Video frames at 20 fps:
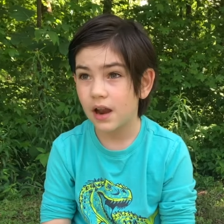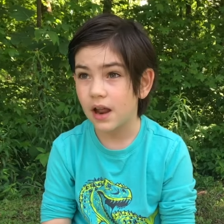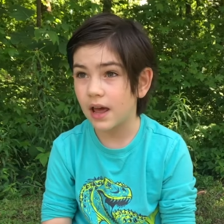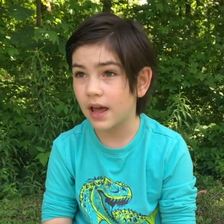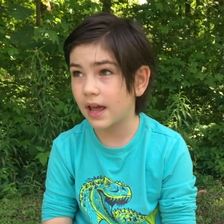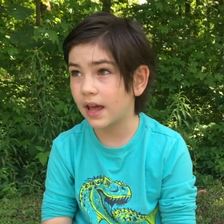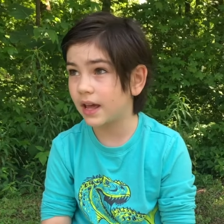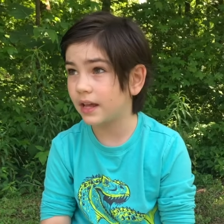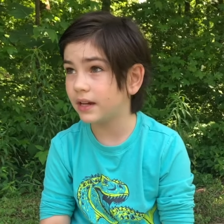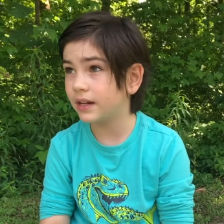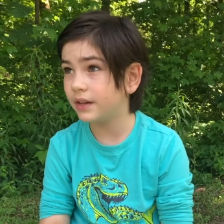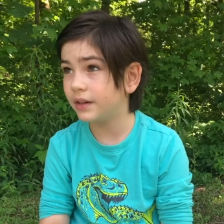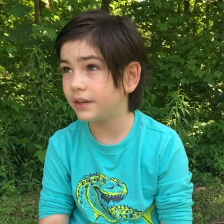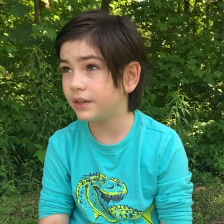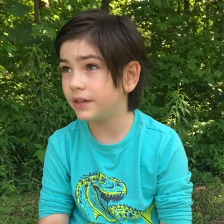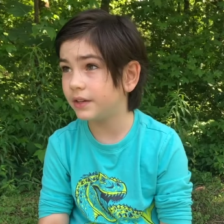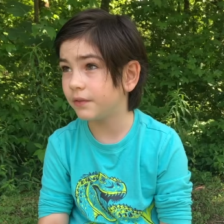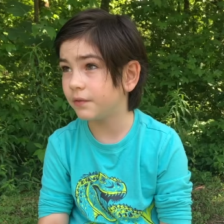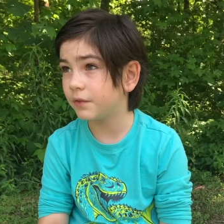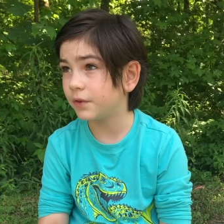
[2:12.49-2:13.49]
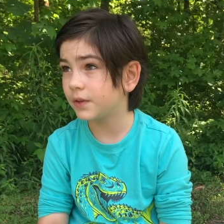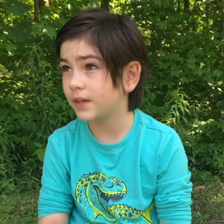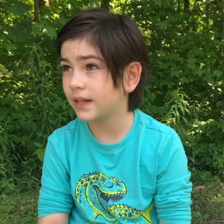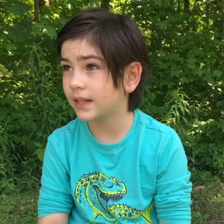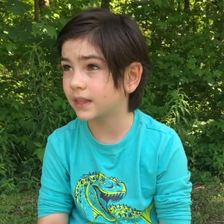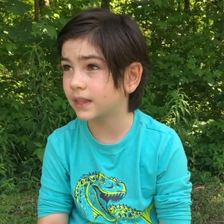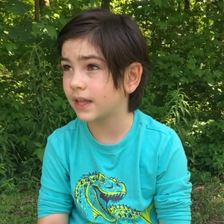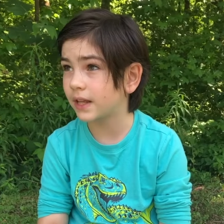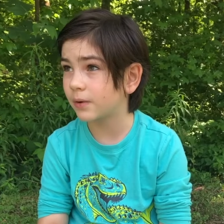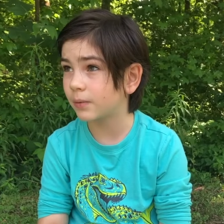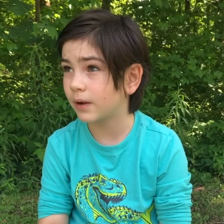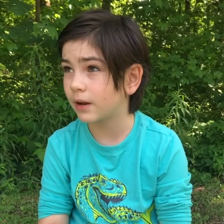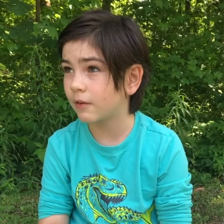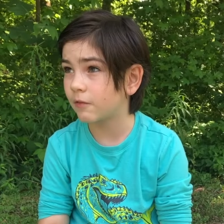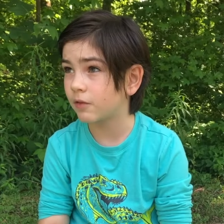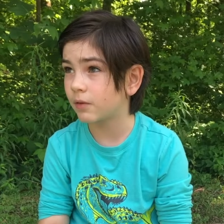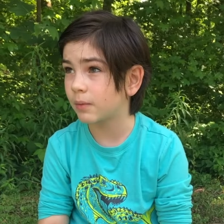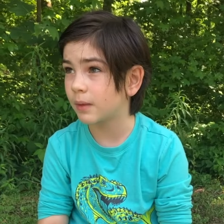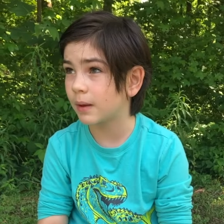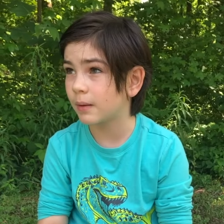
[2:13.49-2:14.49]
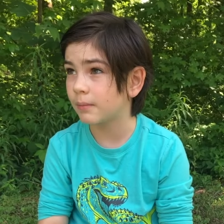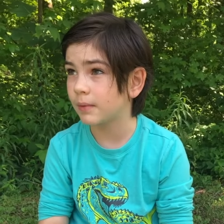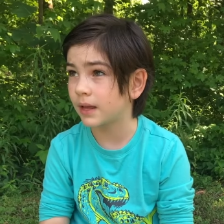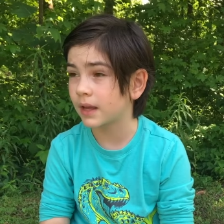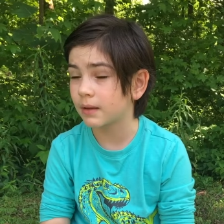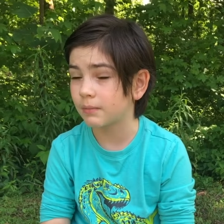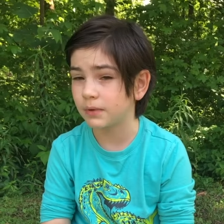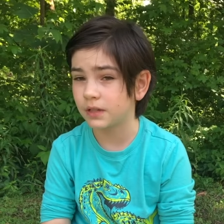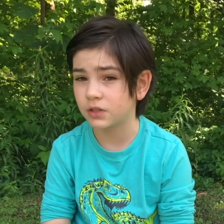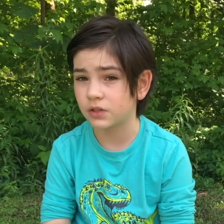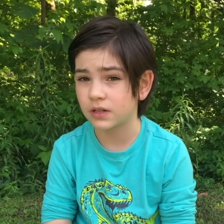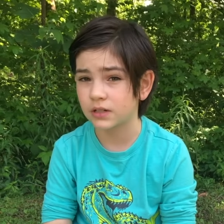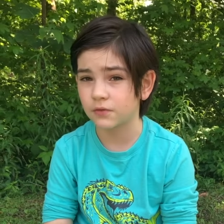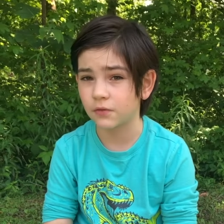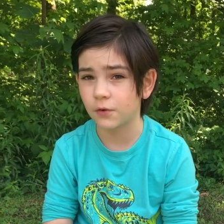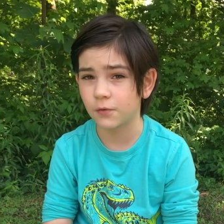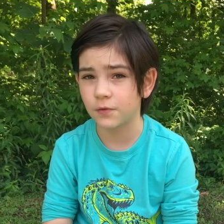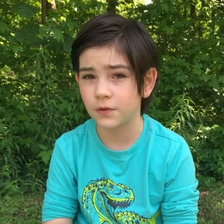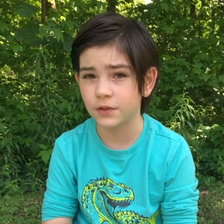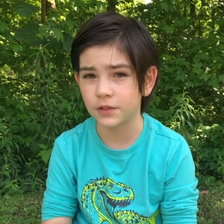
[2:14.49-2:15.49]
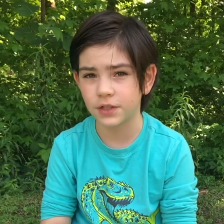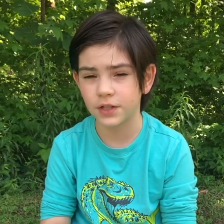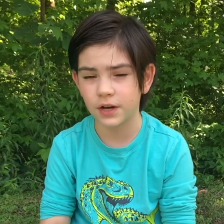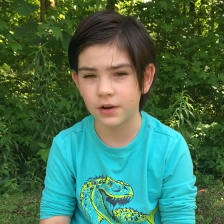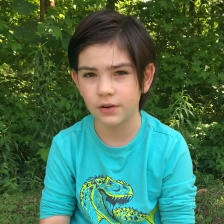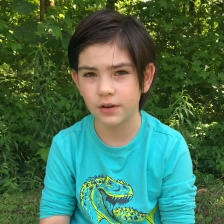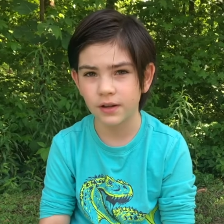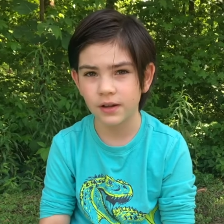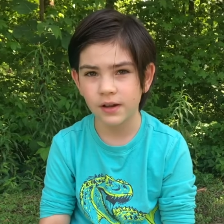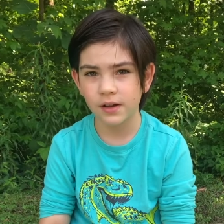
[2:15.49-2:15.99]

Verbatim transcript: and if you take that away from them, it can be stressful for the toad.